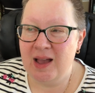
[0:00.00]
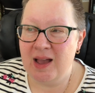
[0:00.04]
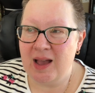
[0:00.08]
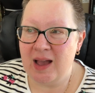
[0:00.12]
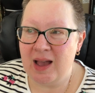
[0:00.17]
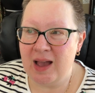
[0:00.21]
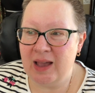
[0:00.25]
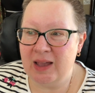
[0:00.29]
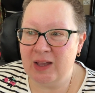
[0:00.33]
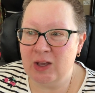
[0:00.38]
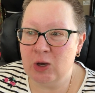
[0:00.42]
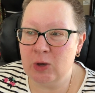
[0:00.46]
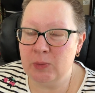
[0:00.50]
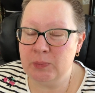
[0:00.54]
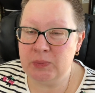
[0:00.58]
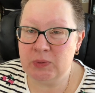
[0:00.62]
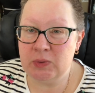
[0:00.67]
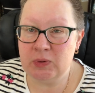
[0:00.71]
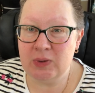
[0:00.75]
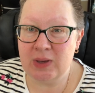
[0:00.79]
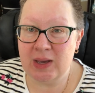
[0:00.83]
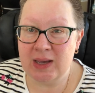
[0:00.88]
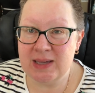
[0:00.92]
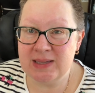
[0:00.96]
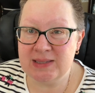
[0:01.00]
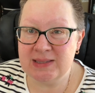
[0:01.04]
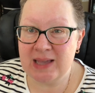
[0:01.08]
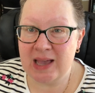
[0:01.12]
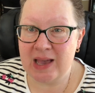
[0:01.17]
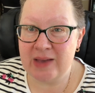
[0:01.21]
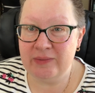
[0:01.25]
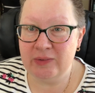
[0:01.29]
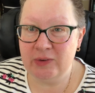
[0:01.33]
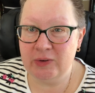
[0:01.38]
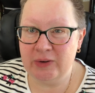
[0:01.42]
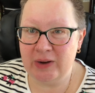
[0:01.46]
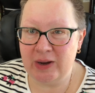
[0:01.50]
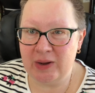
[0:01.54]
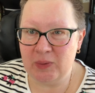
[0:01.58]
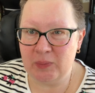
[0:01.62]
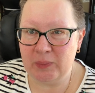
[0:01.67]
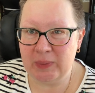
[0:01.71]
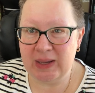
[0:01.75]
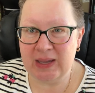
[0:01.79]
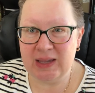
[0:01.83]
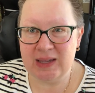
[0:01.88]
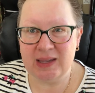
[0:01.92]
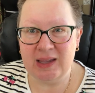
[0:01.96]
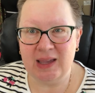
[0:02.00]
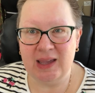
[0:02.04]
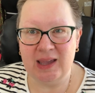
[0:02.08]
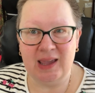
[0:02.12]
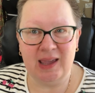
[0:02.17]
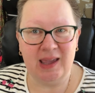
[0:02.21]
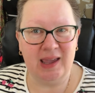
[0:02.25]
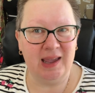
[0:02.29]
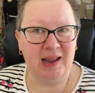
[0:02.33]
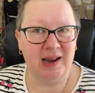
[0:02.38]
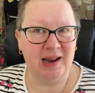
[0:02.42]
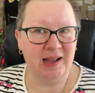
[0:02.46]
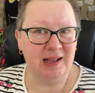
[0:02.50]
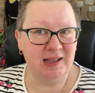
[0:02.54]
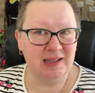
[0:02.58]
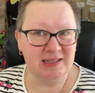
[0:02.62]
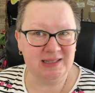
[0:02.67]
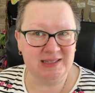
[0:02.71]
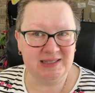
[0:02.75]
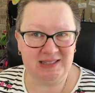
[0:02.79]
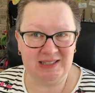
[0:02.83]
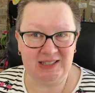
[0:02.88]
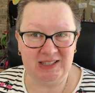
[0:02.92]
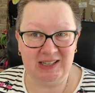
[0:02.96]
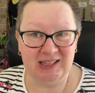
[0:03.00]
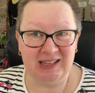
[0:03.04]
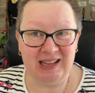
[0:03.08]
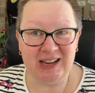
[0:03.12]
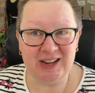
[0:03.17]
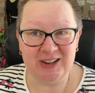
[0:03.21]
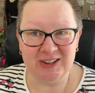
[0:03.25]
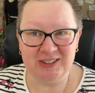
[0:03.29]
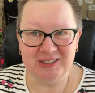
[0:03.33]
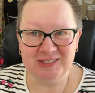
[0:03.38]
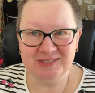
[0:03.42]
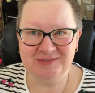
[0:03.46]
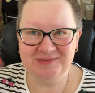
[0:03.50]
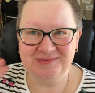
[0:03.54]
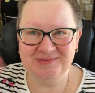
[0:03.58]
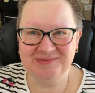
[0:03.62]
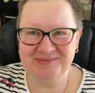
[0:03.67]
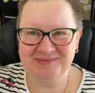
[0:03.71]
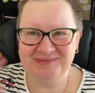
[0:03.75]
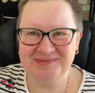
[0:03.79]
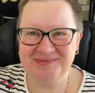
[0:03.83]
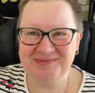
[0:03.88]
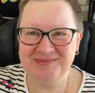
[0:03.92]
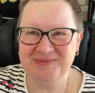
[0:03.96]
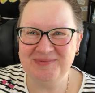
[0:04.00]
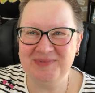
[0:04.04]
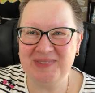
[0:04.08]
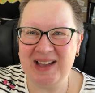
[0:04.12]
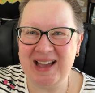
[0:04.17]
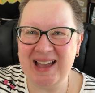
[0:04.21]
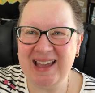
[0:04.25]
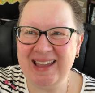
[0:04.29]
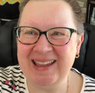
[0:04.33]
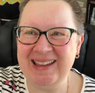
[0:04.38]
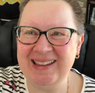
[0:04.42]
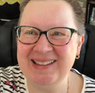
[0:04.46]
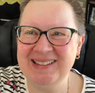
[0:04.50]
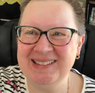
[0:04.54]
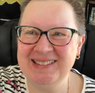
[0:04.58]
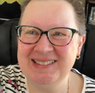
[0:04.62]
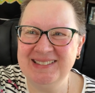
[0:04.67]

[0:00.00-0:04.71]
I hope you guys have a great week, and I'll see you later. Bye.